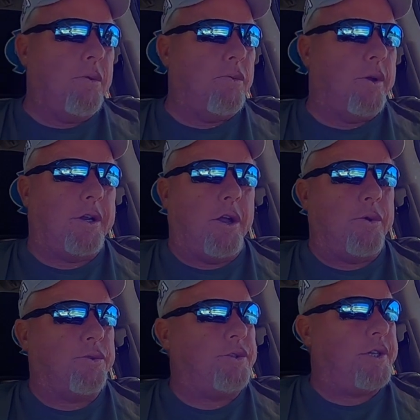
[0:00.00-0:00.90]
One of
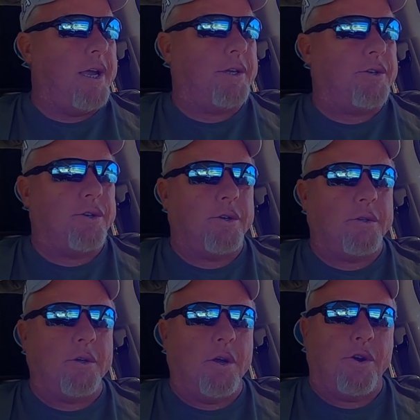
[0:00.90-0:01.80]
those, Ted Cook,
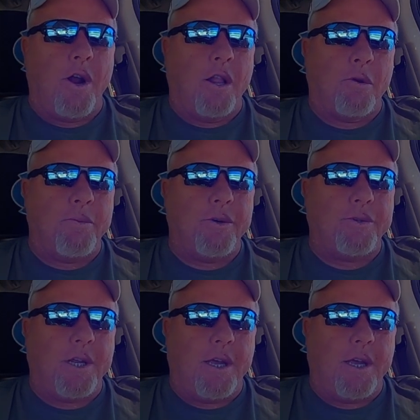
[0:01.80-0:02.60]
$100 bill